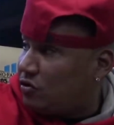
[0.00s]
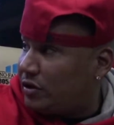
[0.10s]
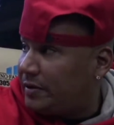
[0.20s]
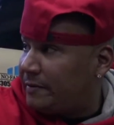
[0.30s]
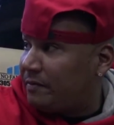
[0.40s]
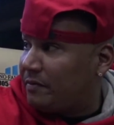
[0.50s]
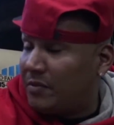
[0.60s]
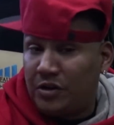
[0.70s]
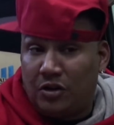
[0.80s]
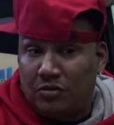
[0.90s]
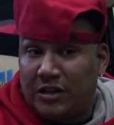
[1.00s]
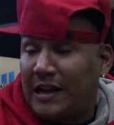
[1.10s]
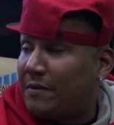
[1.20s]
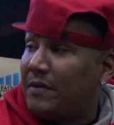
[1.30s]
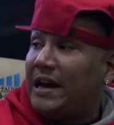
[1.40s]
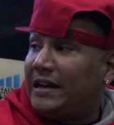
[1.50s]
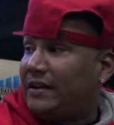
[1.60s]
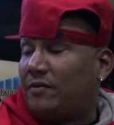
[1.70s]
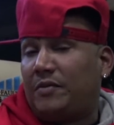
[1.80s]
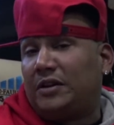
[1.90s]
doing, but you know what I'm saying? Like me, I
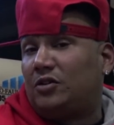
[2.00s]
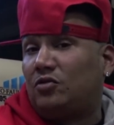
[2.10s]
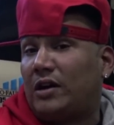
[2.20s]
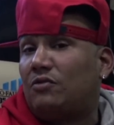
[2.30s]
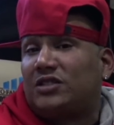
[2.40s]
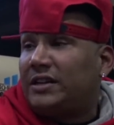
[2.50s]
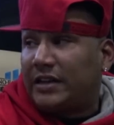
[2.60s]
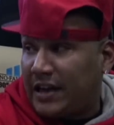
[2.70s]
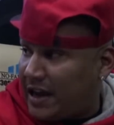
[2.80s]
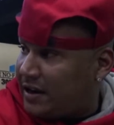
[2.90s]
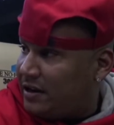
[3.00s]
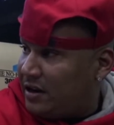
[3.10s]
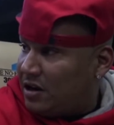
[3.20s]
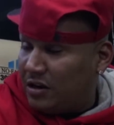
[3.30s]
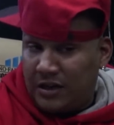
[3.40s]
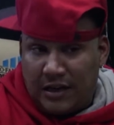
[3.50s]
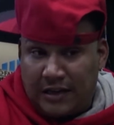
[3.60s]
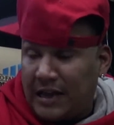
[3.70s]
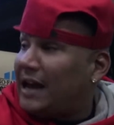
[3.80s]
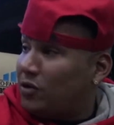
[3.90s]
never been the dude that was in a gang or nothing
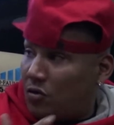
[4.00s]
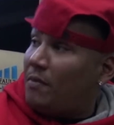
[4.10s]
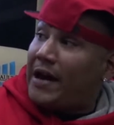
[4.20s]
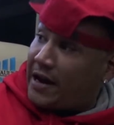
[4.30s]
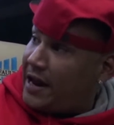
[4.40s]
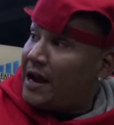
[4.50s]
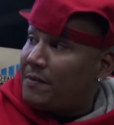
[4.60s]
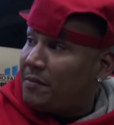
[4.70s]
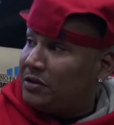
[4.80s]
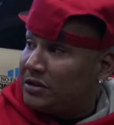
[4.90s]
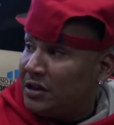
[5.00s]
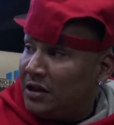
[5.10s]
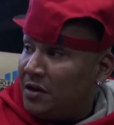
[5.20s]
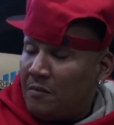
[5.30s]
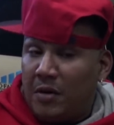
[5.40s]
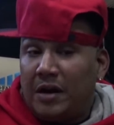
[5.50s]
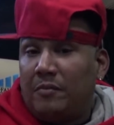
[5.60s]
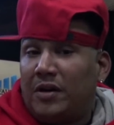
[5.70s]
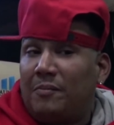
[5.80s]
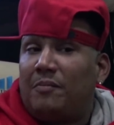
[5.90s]
like that. No mad gang members. Right.
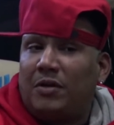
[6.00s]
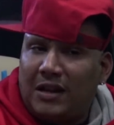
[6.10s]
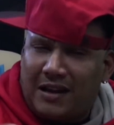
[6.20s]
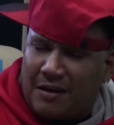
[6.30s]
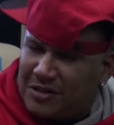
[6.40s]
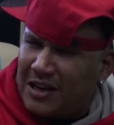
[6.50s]
But like I'm